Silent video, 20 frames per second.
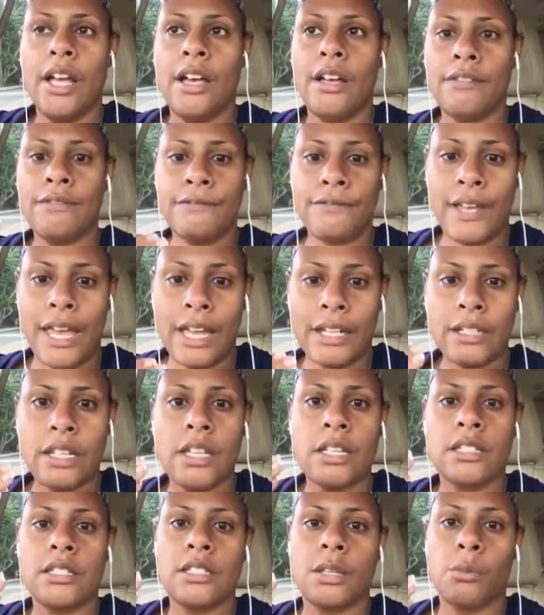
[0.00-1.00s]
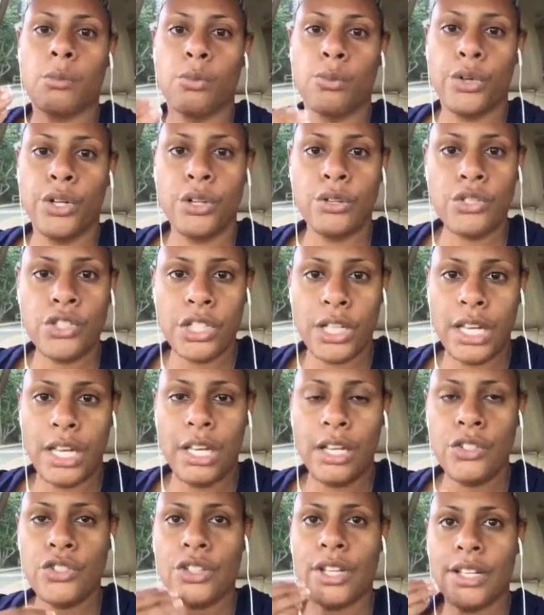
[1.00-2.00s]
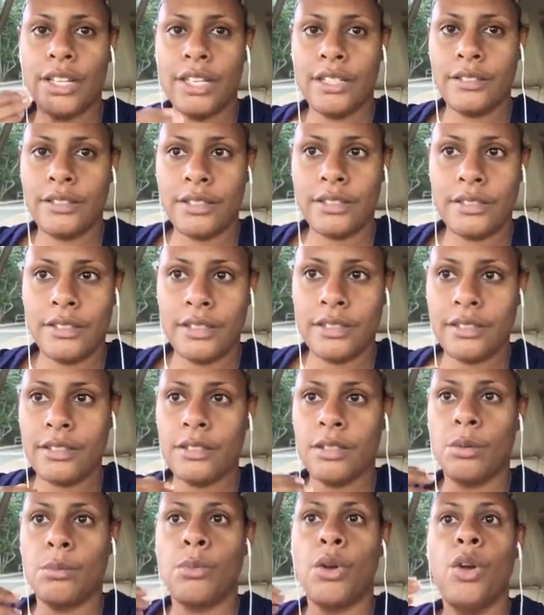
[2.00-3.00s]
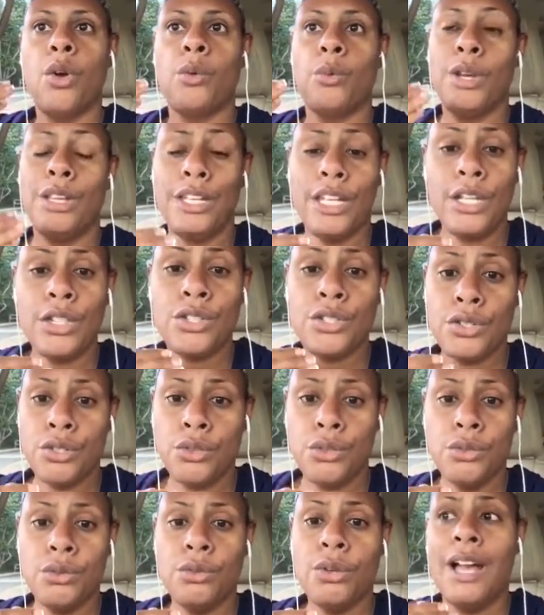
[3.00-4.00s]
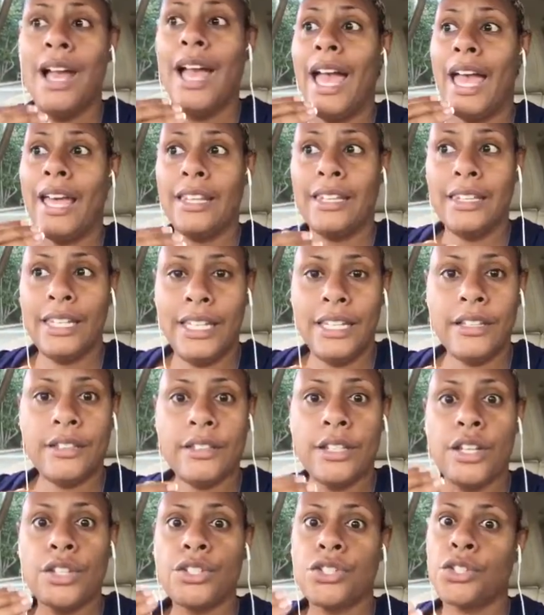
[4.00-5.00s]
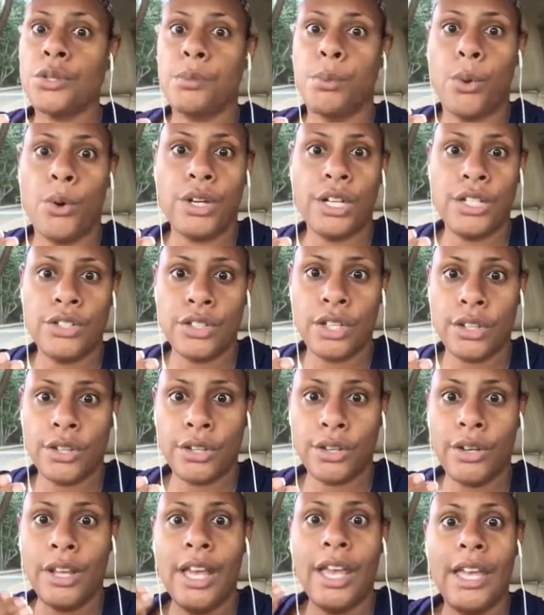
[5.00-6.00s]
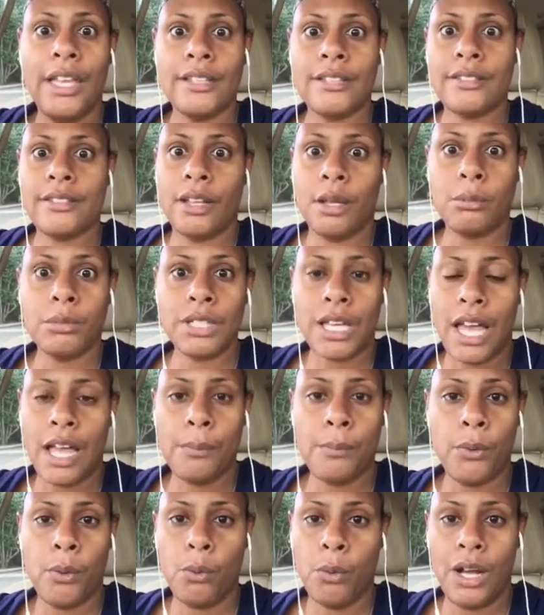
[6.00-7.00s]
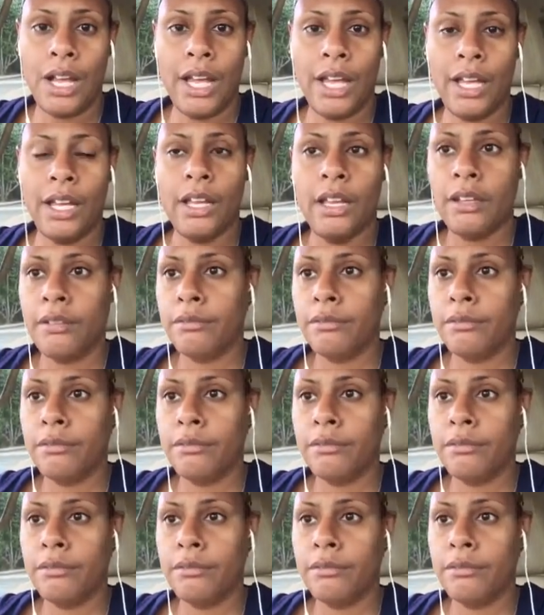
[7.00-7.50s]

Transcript: affect some real change against the system, we need to at least support each other in some type of way.